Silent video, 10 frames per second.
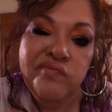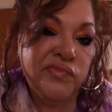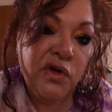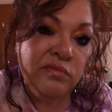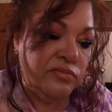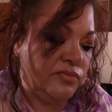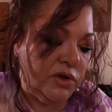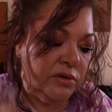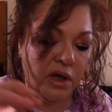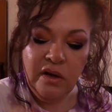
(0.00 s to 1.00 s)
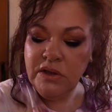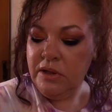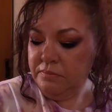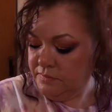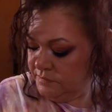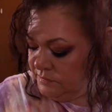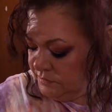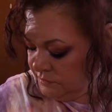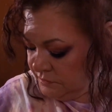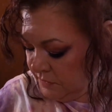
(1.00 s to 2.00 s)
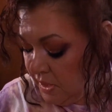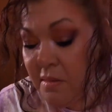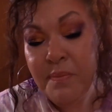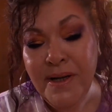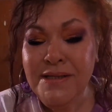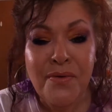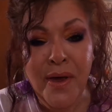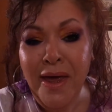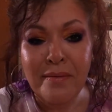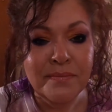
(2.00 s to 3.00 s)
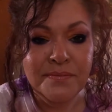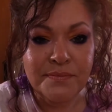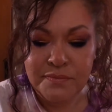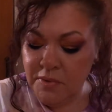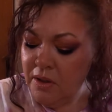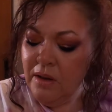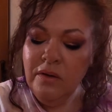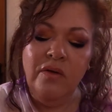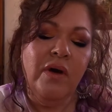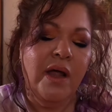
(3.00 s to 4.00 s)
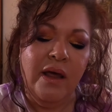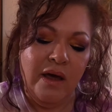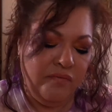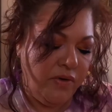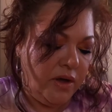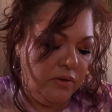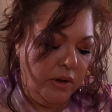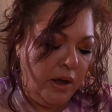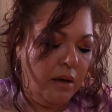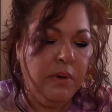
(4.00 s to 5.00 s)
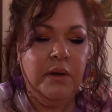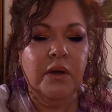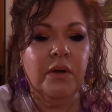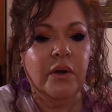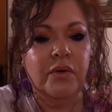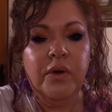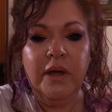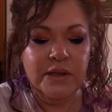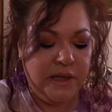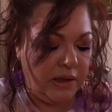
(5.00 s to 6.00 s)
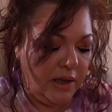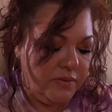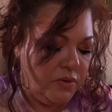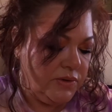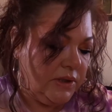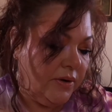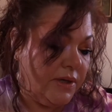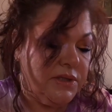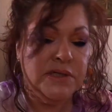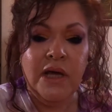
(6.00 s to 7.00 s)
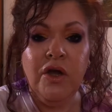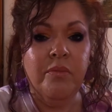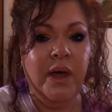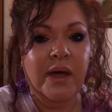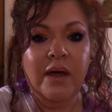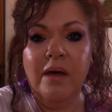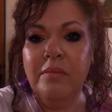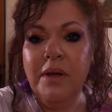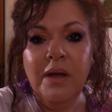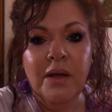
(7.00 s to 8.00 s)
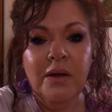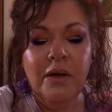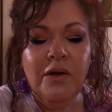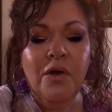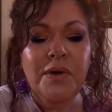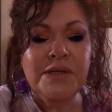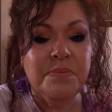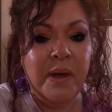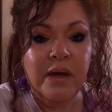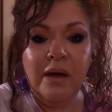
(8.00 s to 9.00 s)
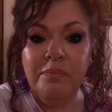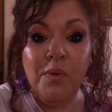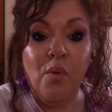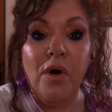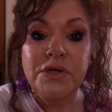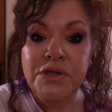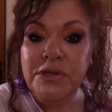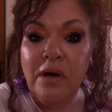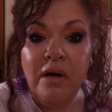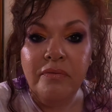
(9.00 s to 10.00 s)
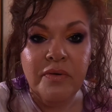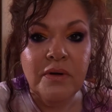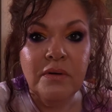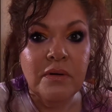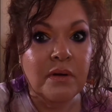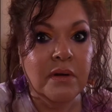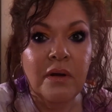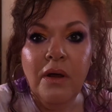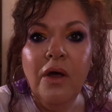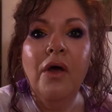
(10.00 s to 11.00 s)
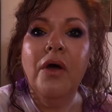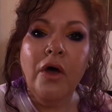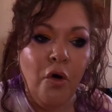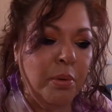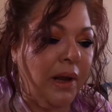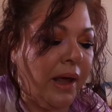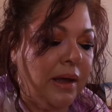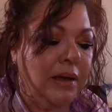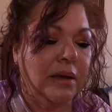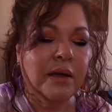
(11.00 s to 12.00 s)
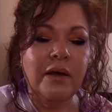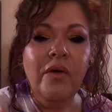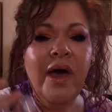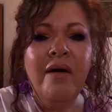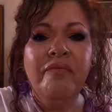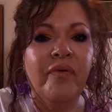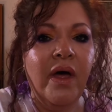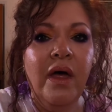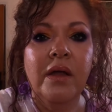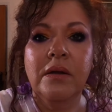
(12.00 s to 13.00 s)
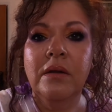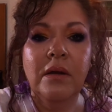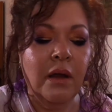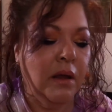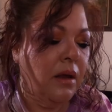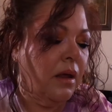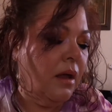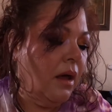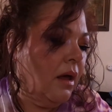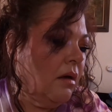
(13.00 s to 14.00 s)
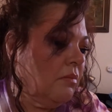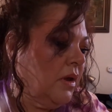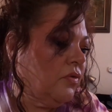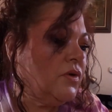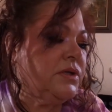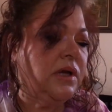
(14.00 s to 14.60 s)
No, not all the time. But it's okay. You gotta have fun. You can't, I mean, you know, you can't take life too serious. Just like your makeup. You know, it's makeup. It washes off. Go play in it. Go have fun. If there's